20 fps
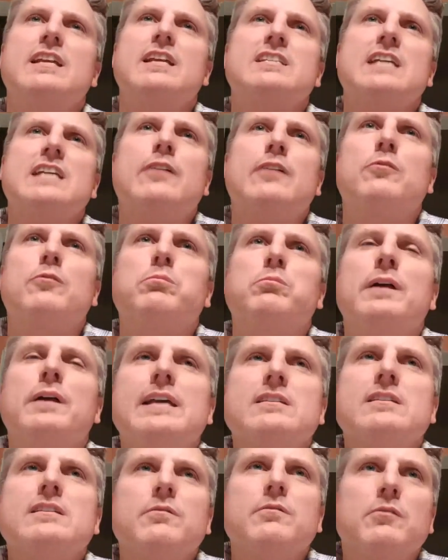out of
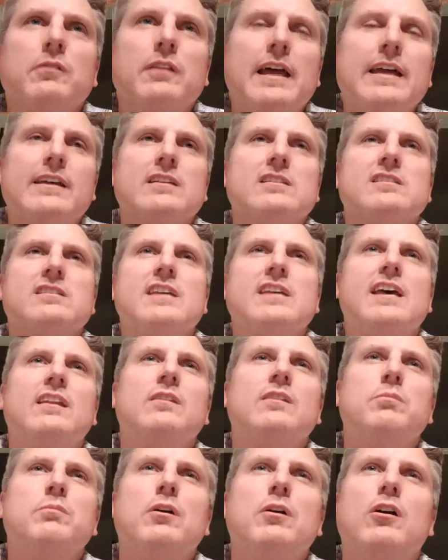place. I mean, like I
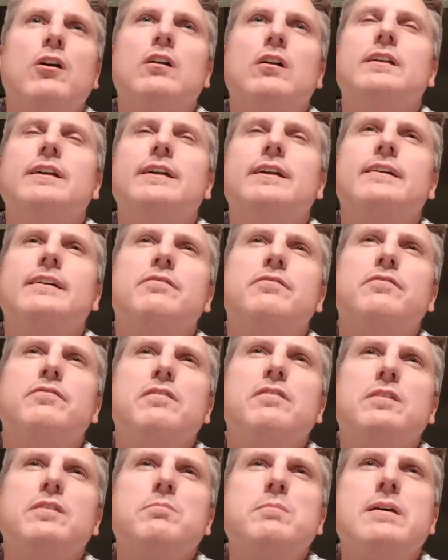said earlier,
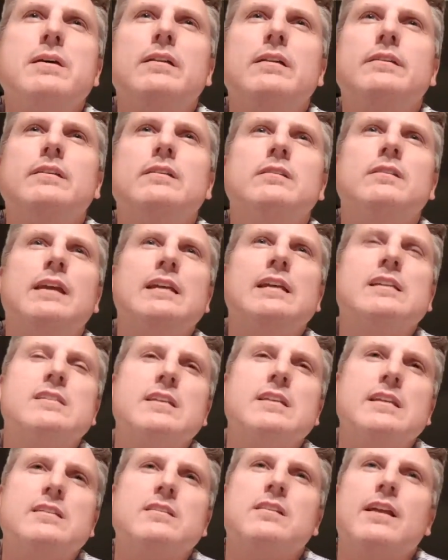50 million
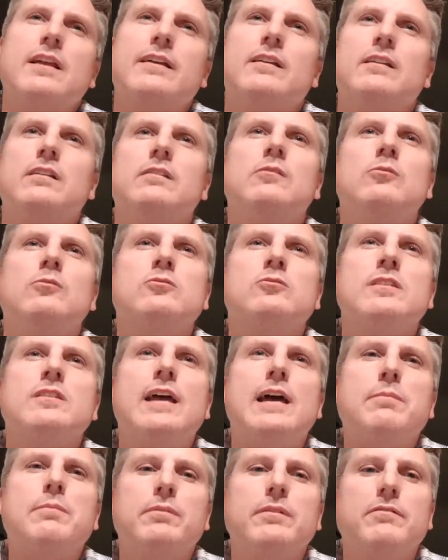is like a little
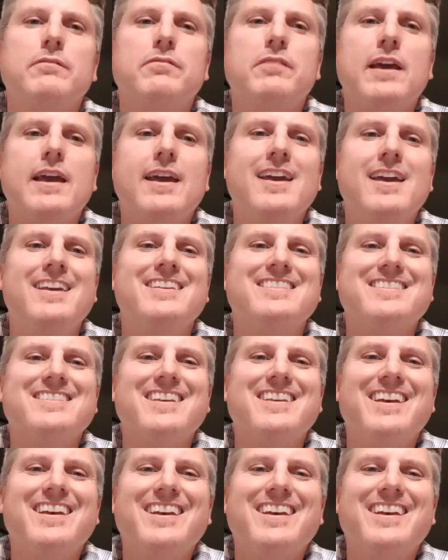slap in the face